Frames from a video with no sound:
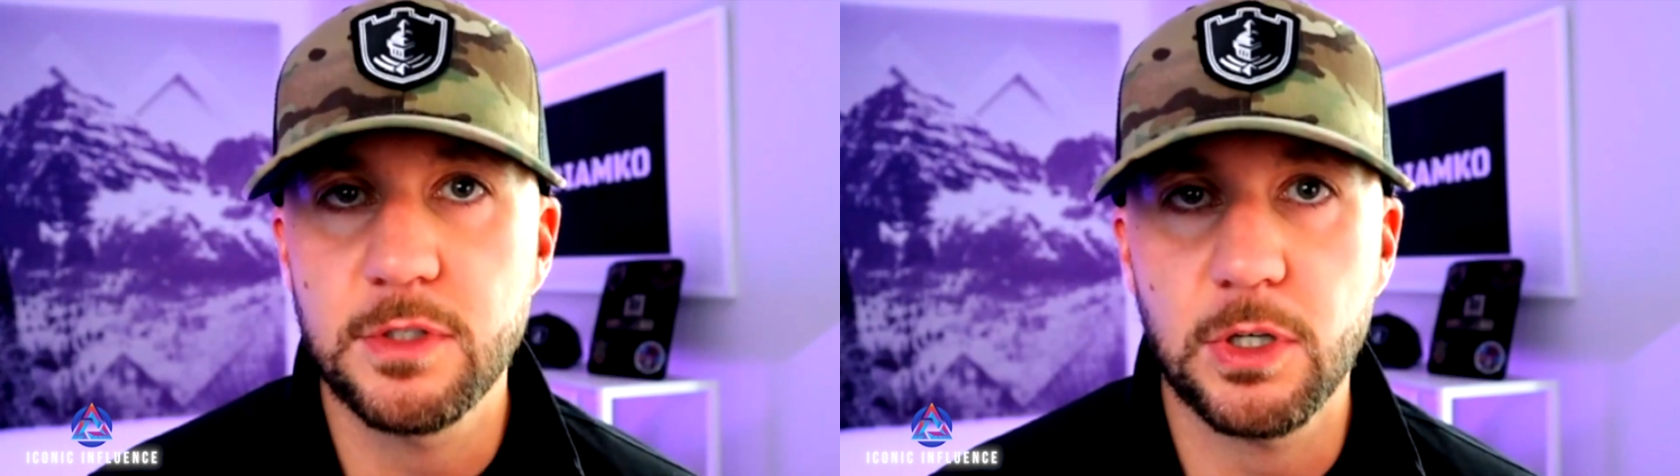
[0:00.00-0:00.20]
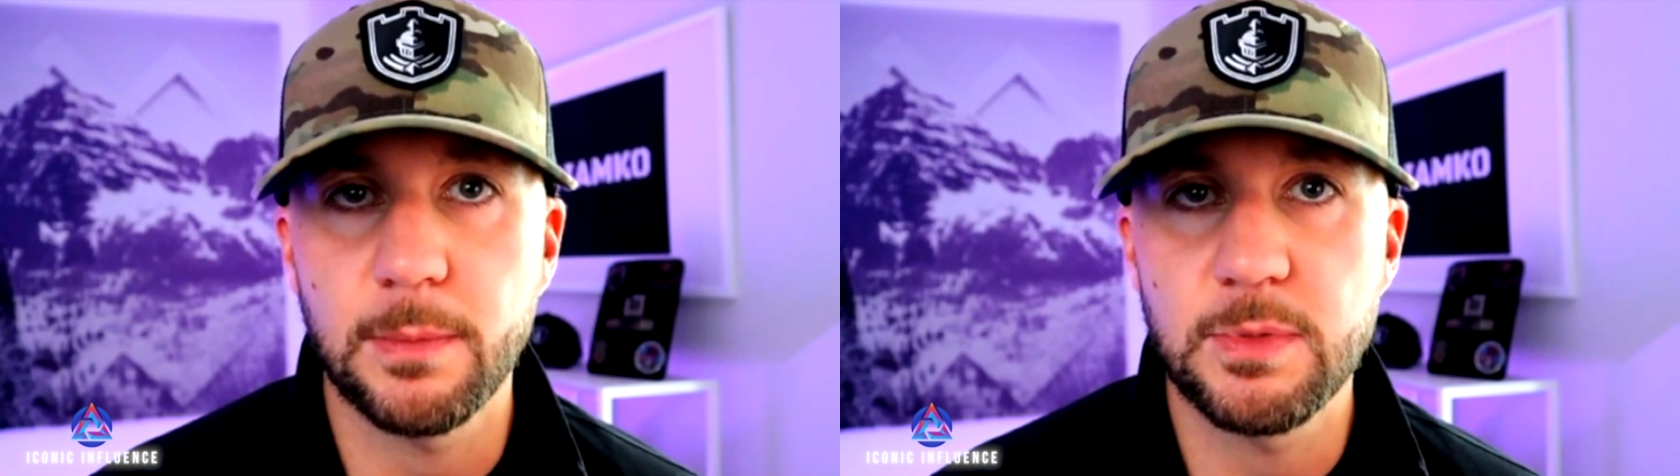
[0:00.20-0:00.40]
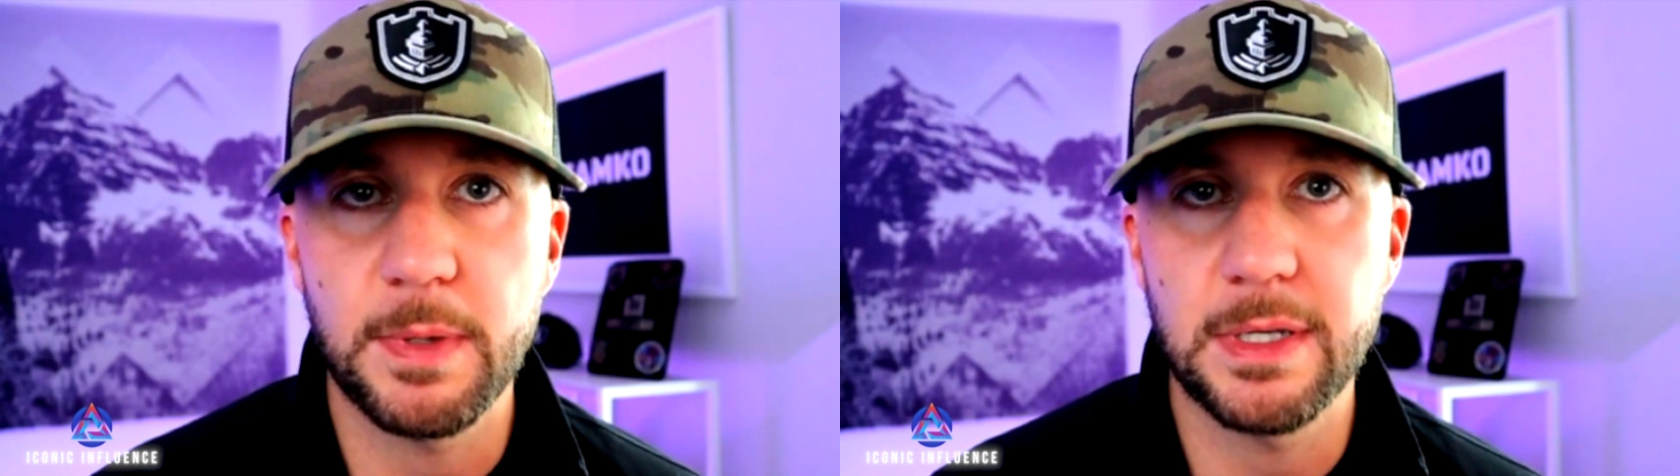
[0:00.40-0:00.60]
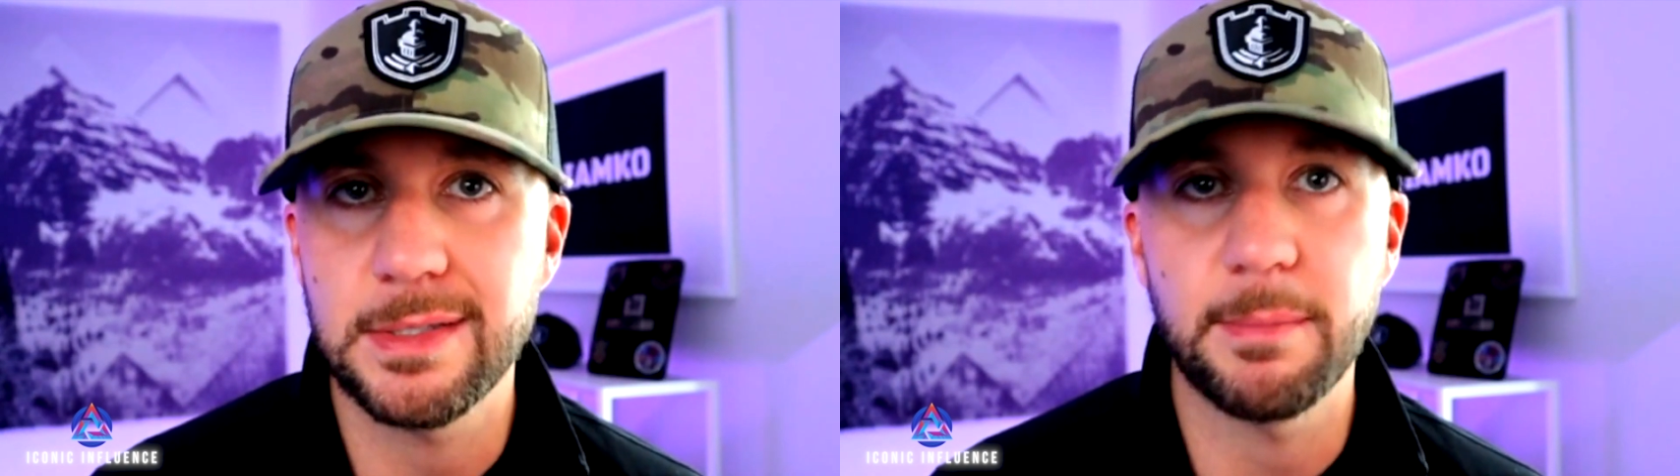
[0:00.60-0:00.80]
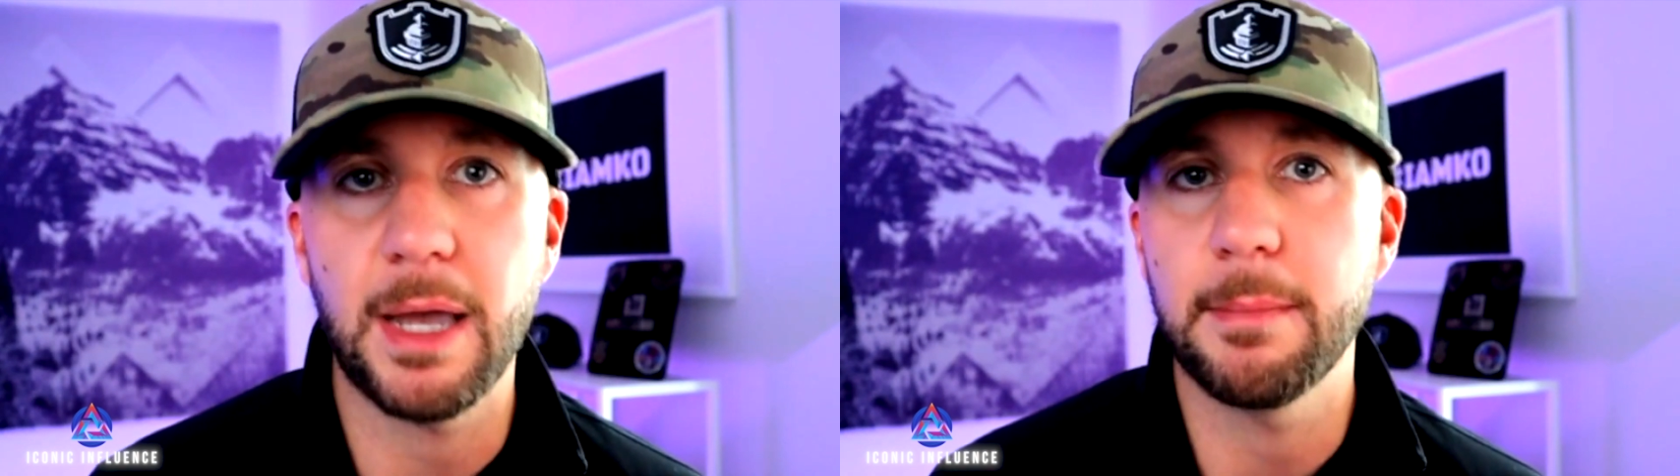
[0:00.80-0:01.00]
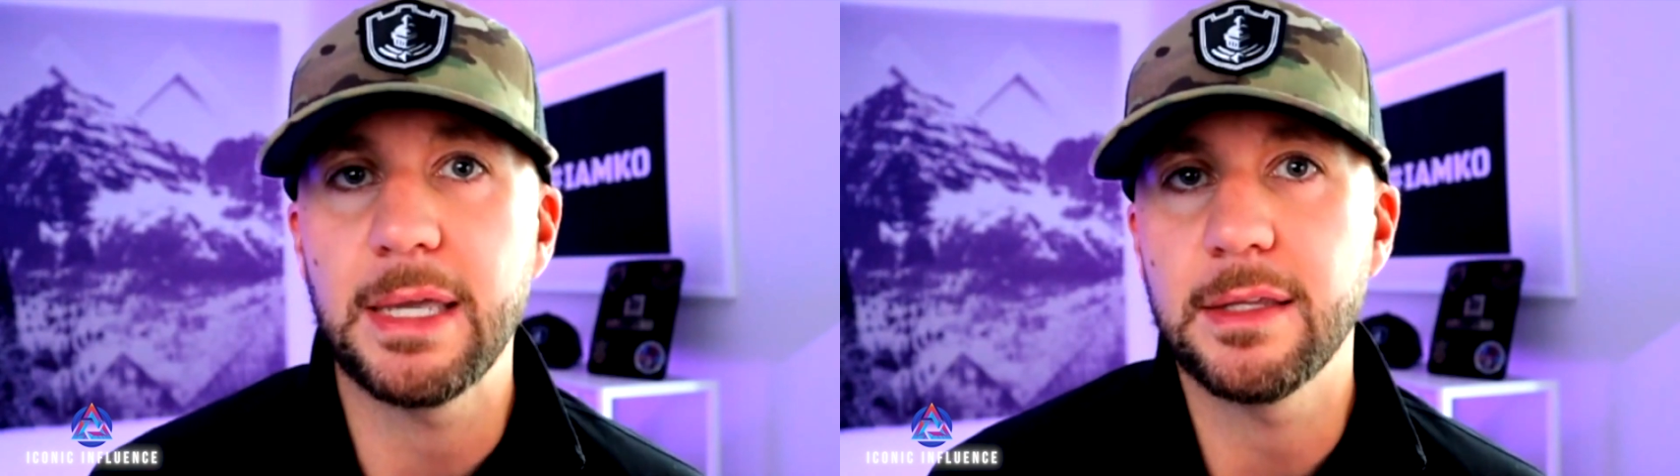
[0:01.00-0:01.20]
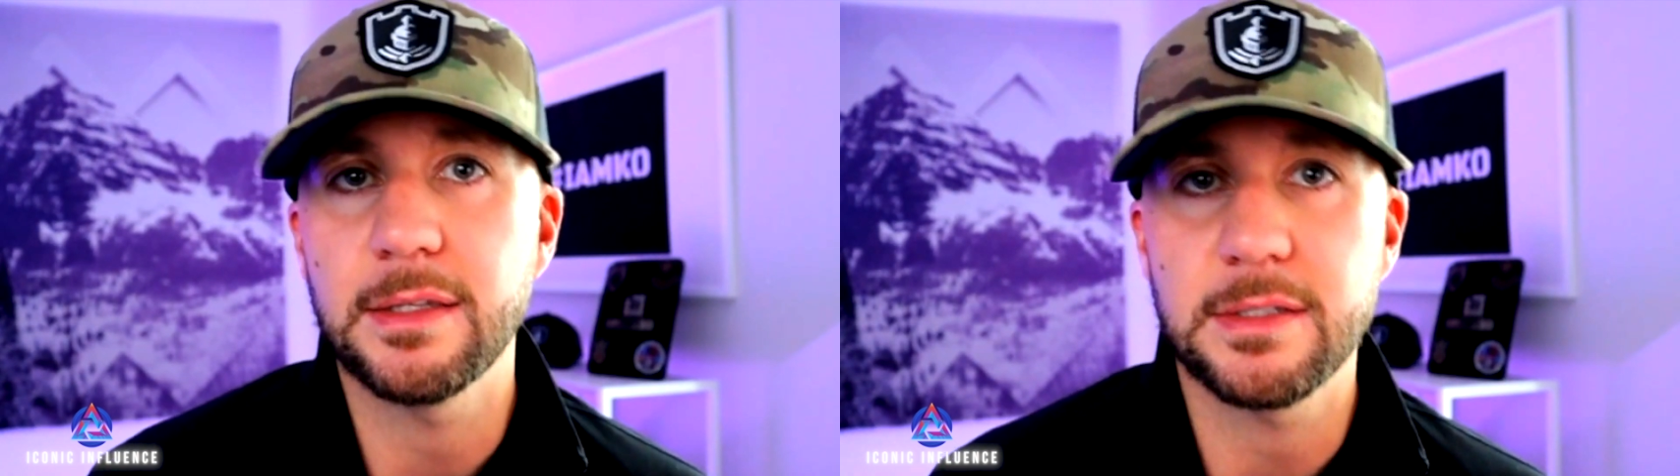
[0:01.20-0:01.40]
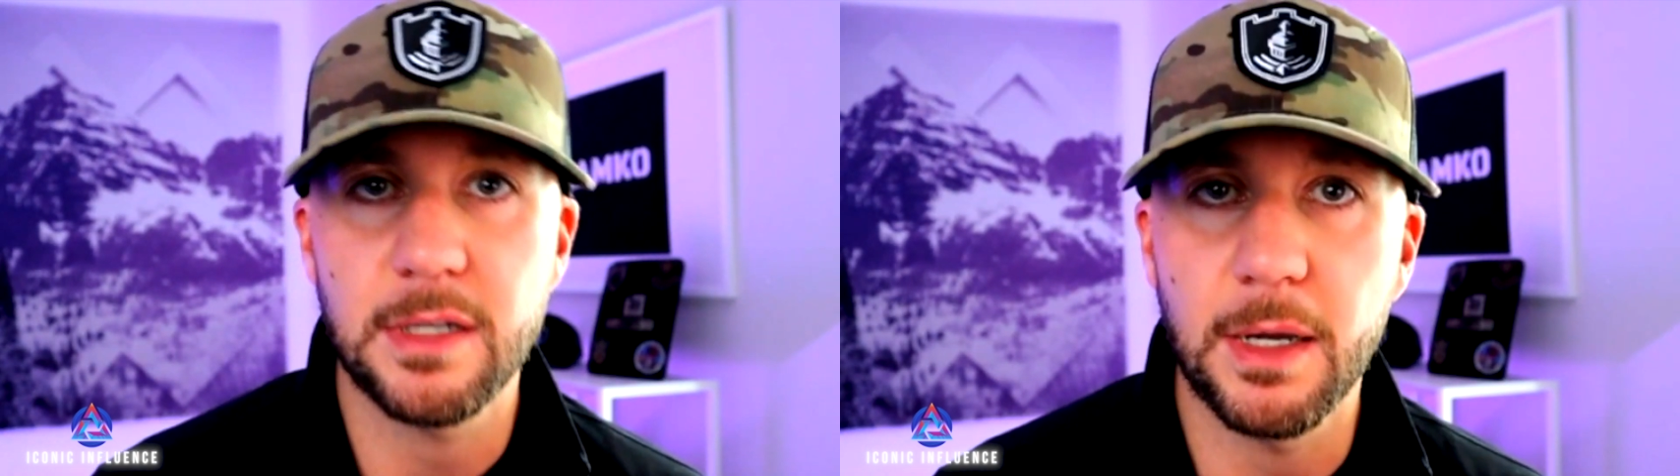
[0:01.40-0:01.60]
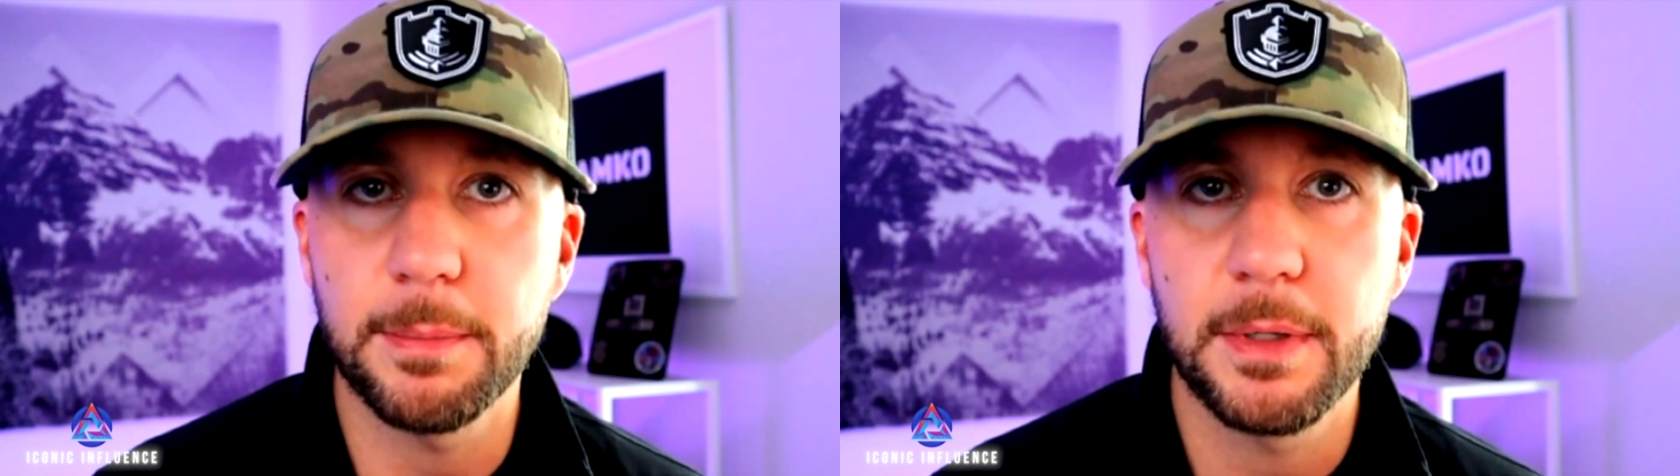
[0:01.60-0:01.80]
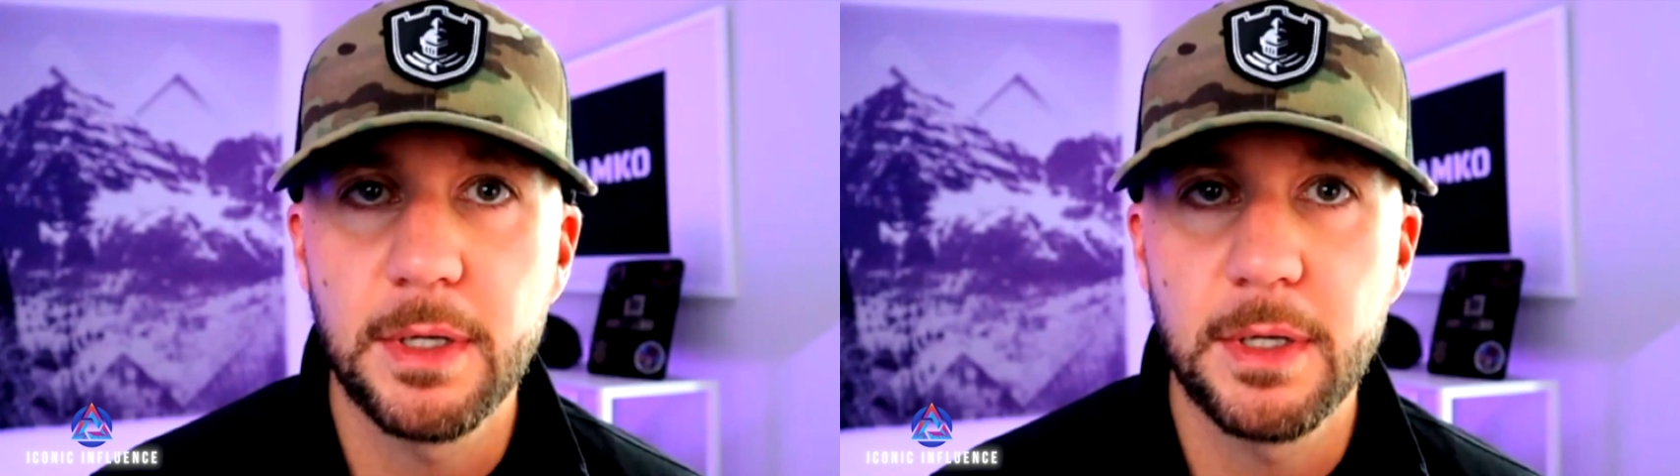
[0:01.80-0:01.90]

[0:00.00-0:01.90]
terms because I'm not making this up.